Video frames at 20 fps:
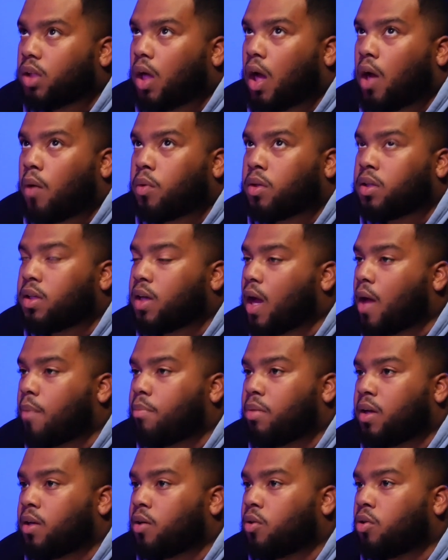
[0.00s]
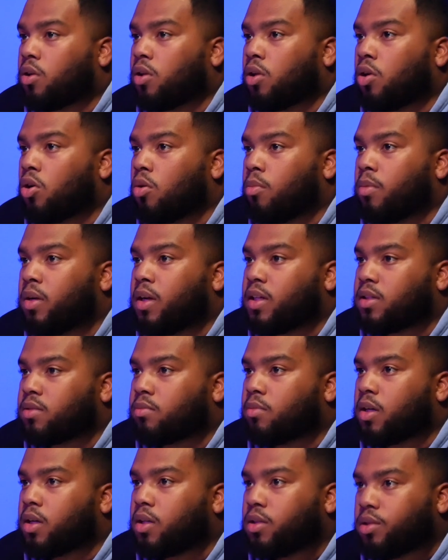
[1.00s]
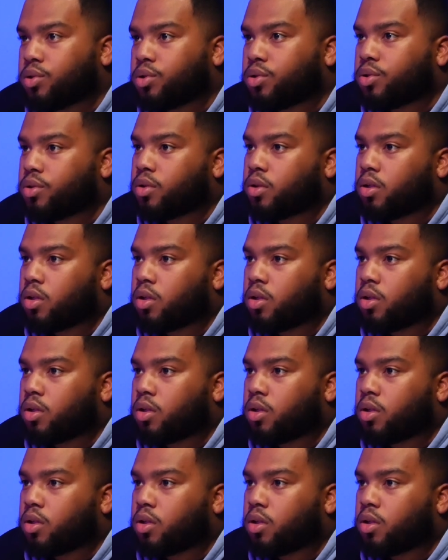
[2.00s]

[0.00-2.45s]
would not be in Oklahoma as much.